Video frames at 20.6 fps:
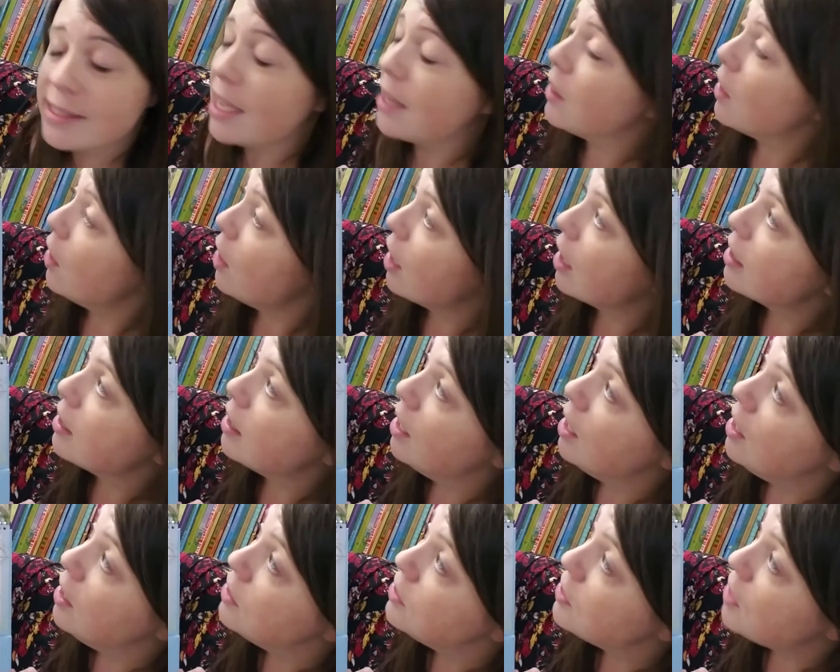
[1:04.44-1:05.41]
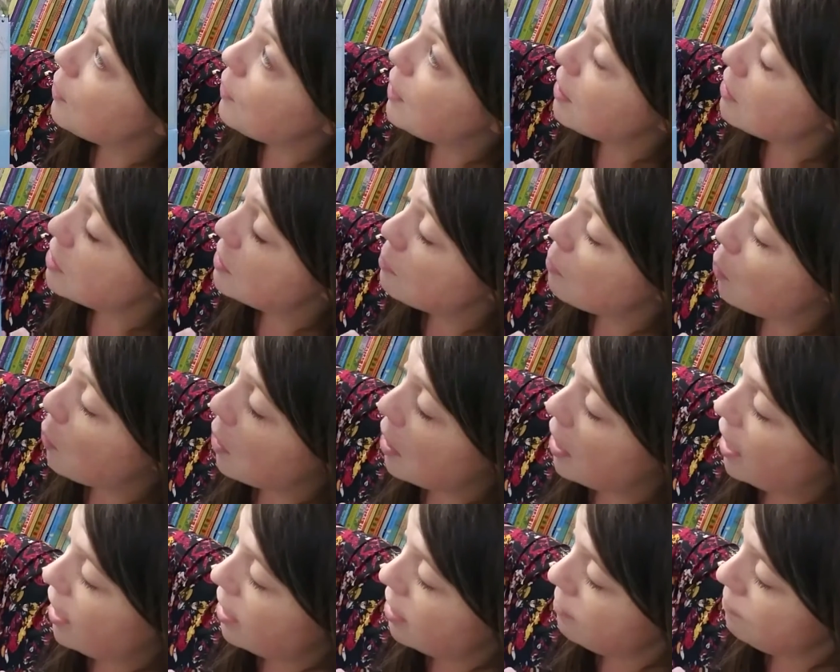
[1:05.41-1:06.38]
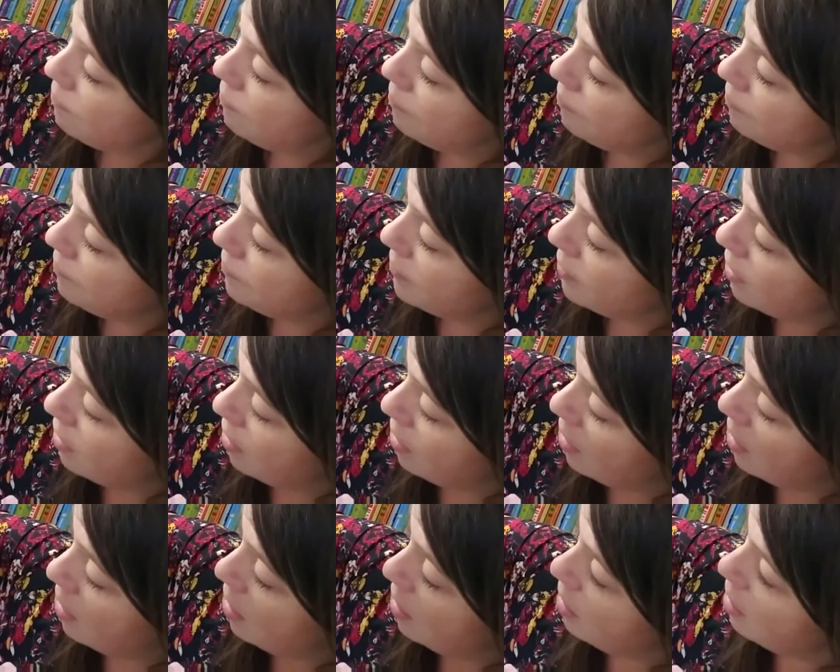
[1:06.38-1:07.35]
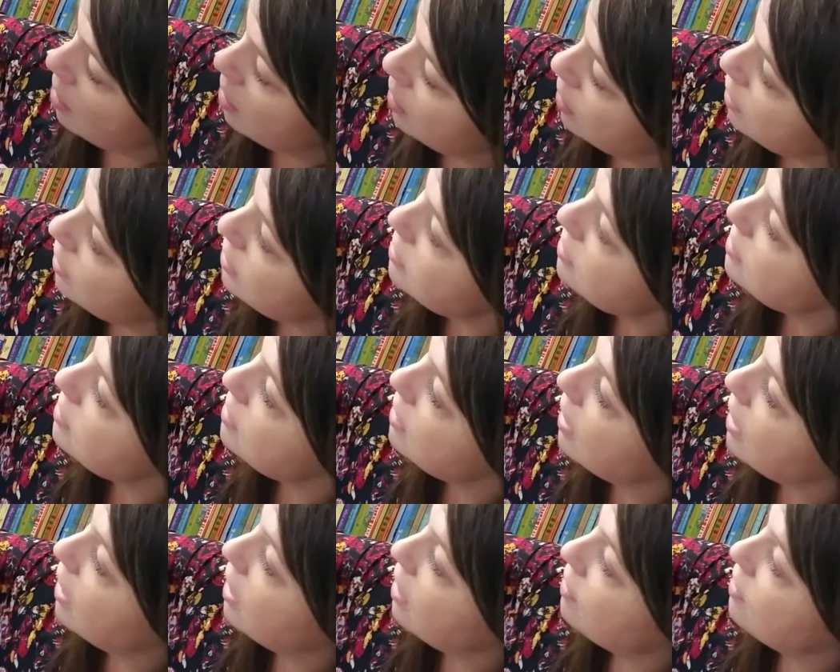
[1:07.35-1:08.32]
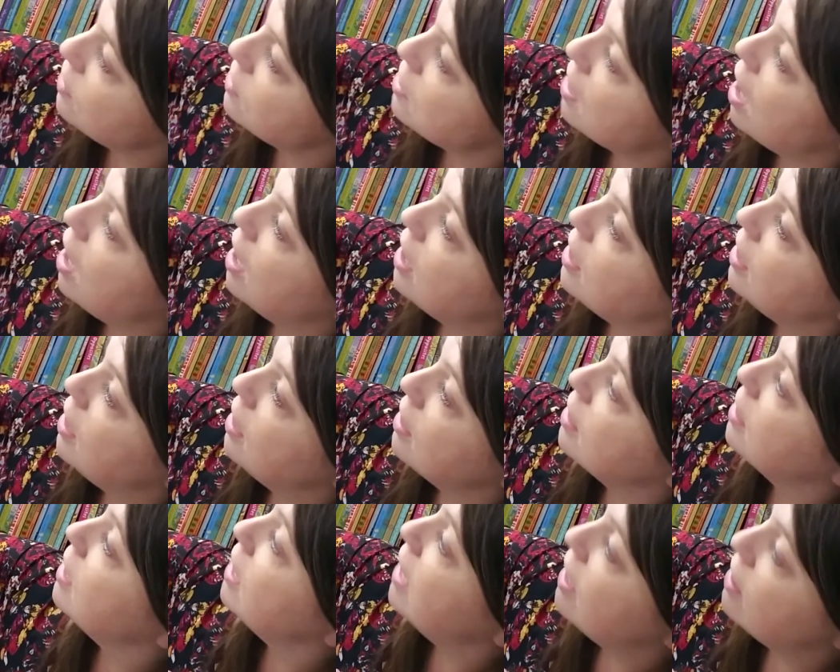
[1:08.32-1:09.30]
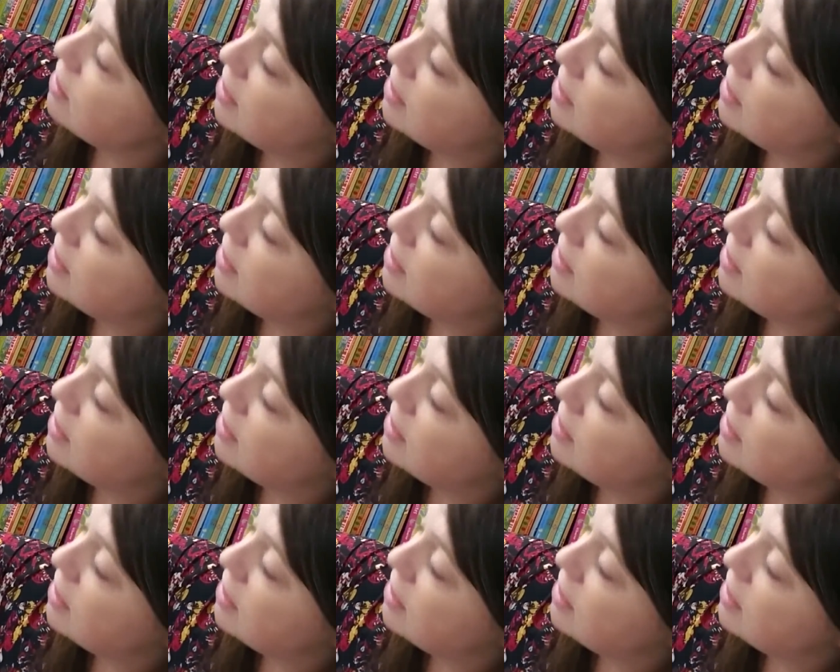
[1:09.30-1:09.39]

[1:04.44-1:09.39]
and learn. So here's Morning. Let's see, there's Au clair